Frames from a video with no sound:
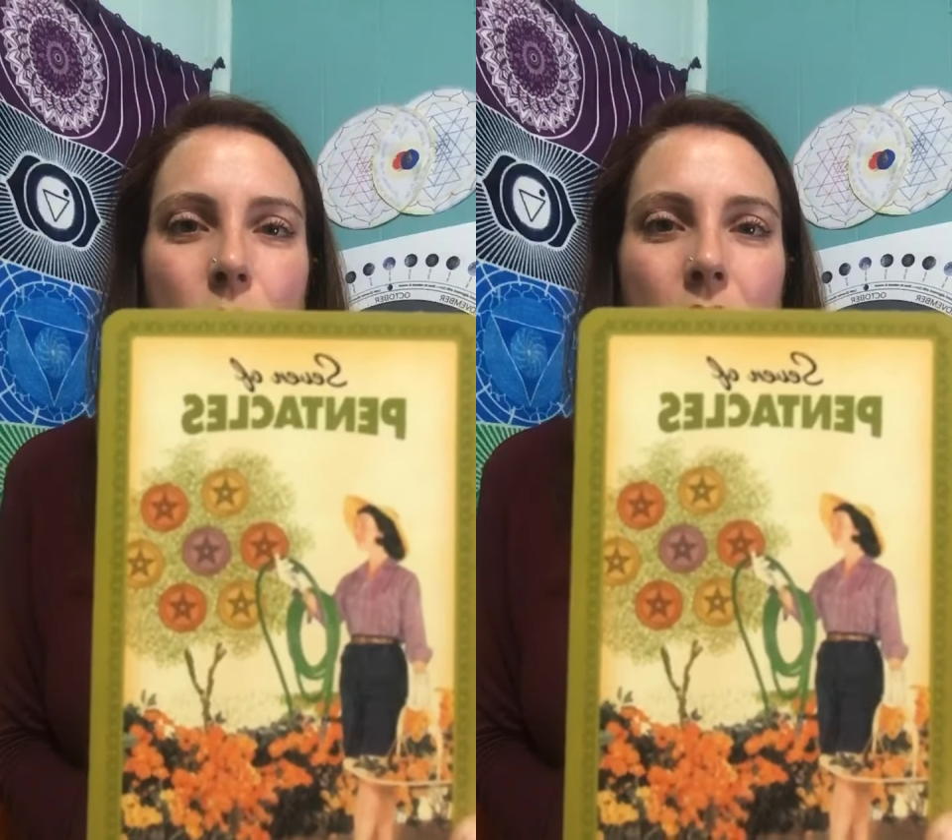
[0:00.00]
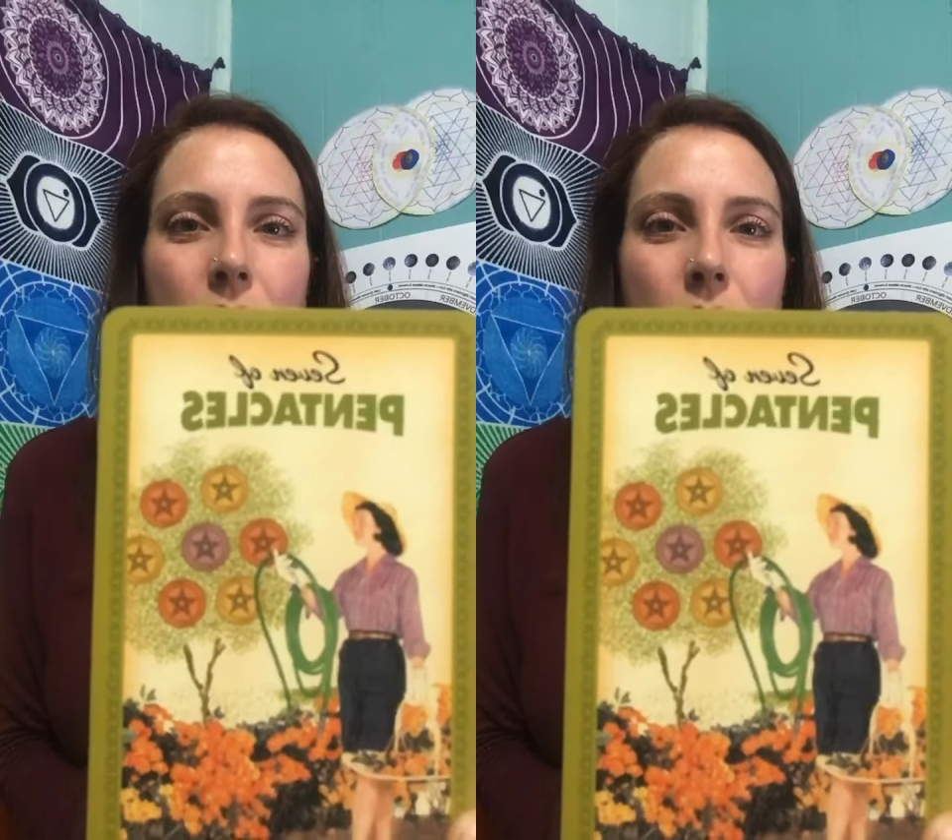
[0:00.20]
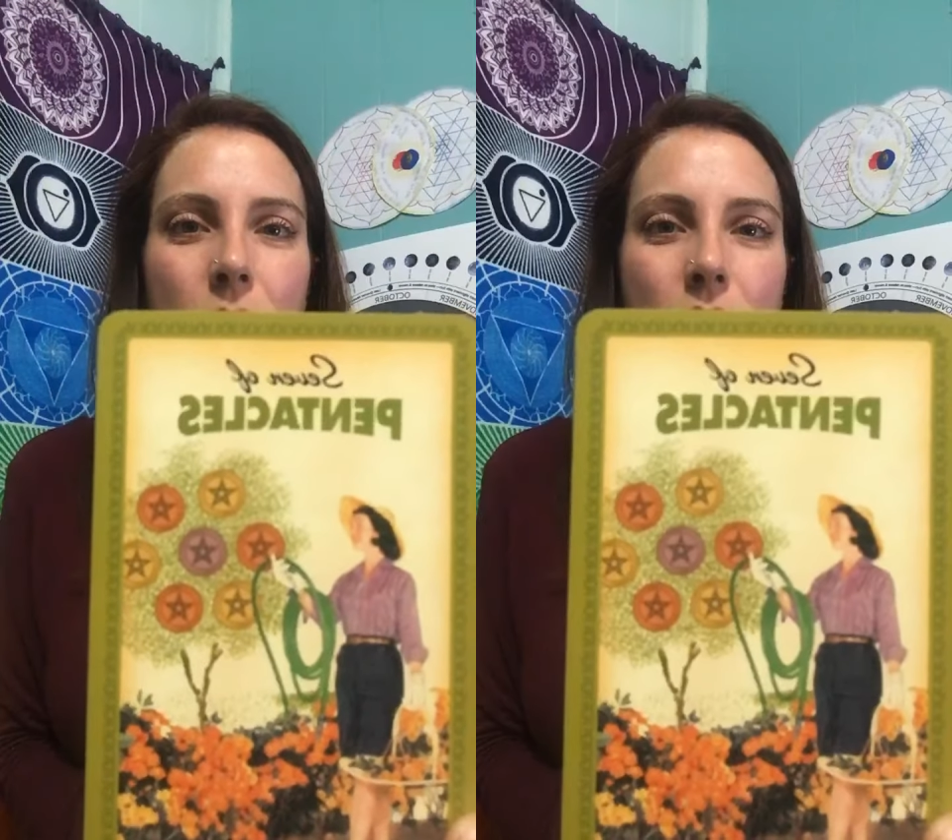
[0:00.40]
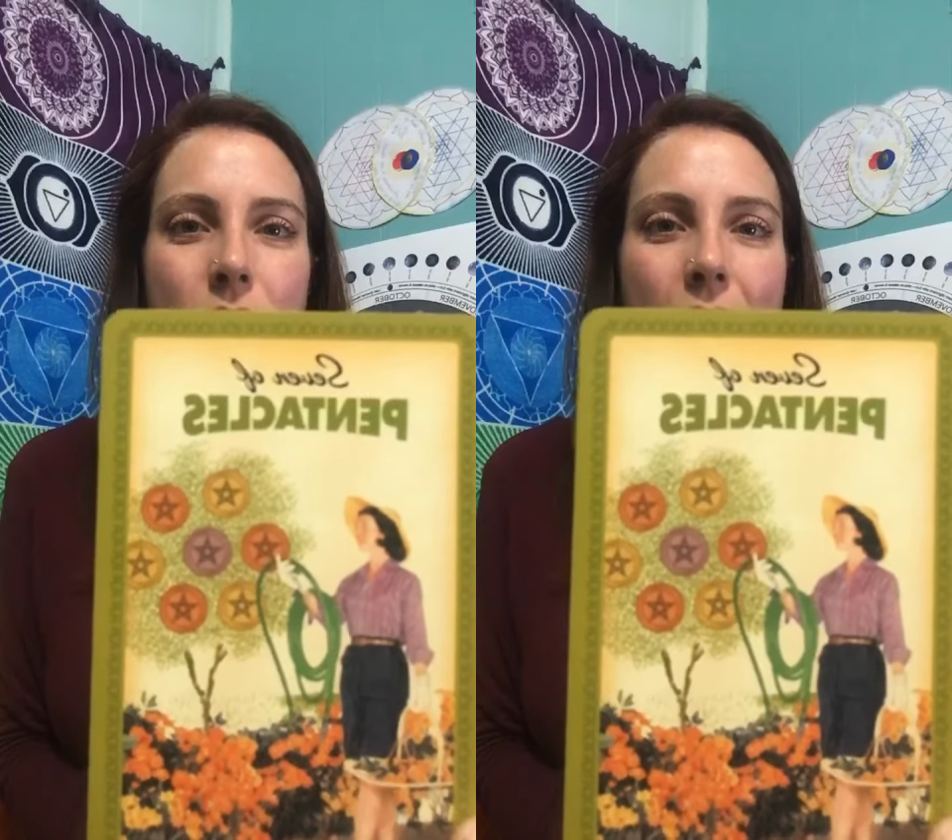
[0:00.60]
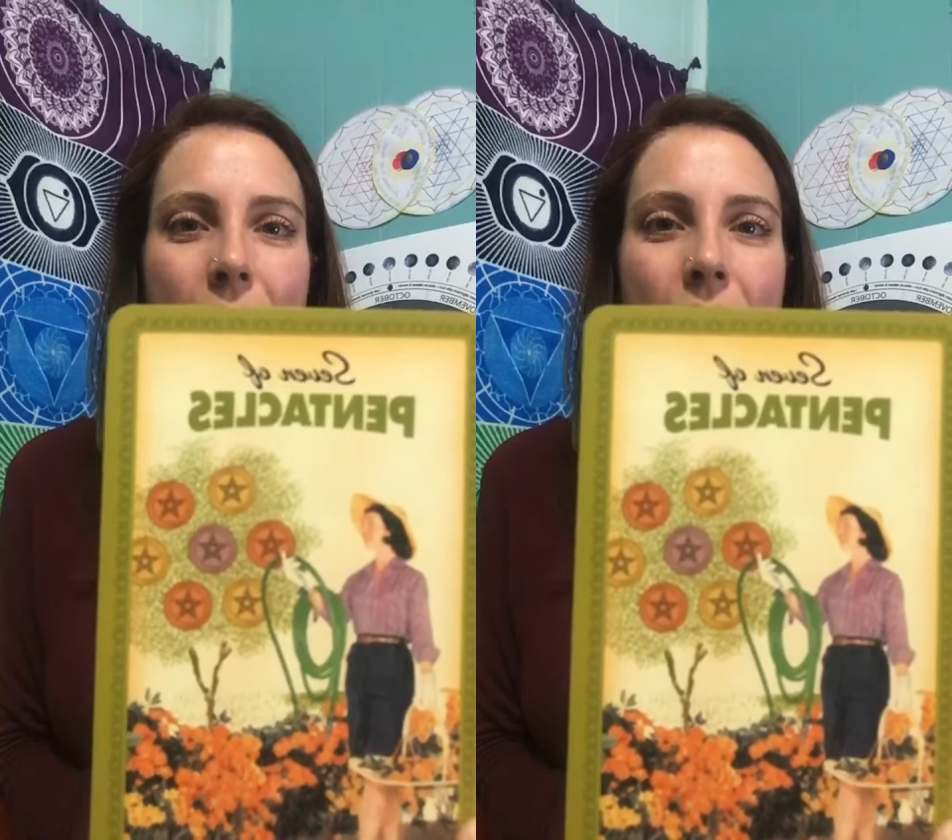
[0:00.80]
with you
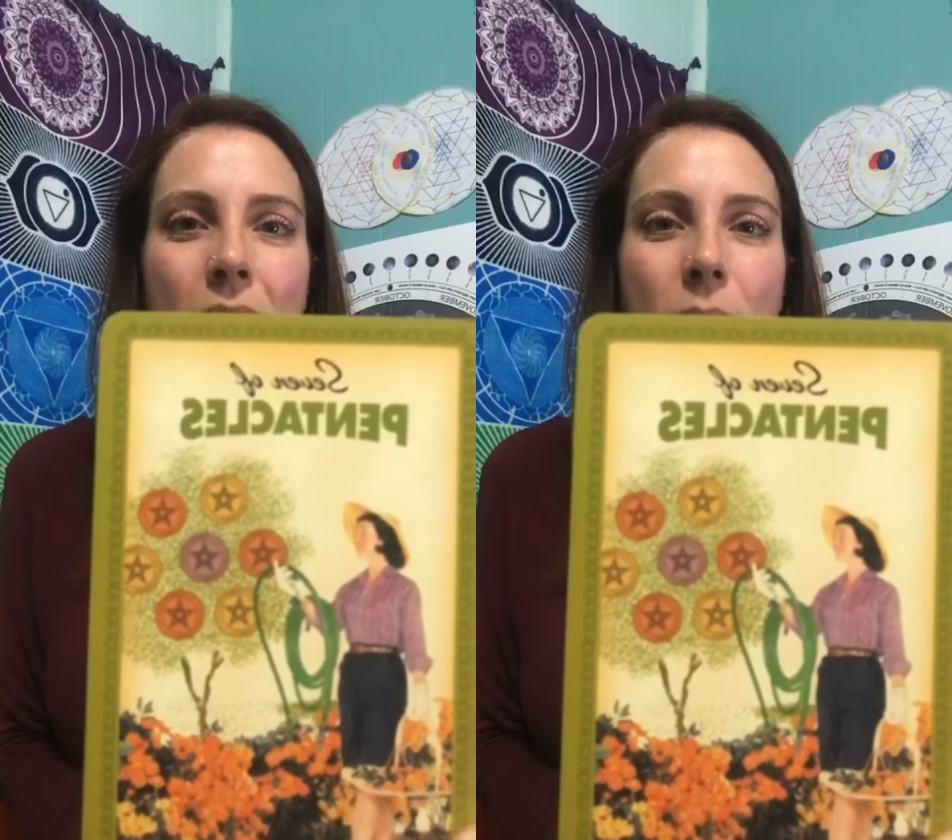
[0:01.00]
today,